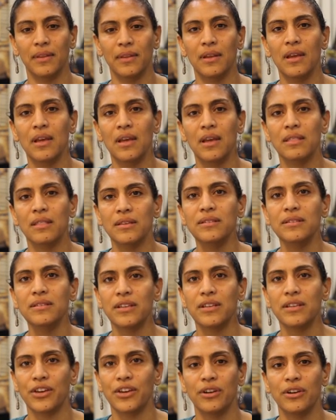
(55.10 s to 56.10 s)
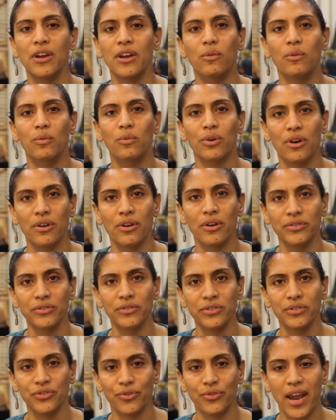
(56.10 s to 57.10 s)
This session will
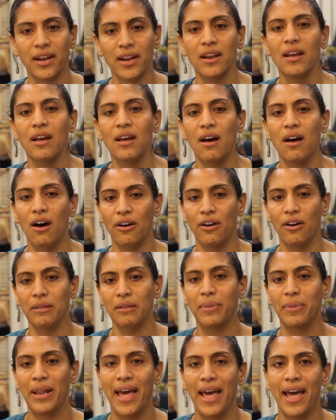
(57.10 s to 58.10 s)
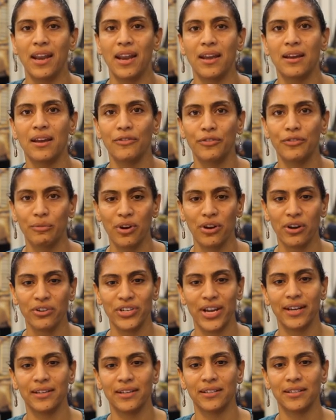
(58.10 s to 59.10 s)
concentrate on the planning of your
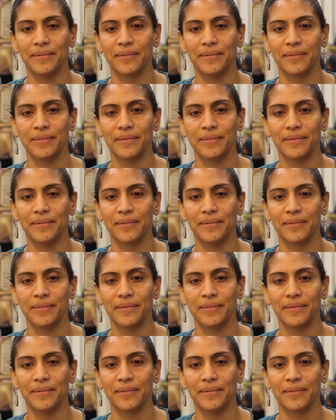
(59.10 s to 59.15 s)
project,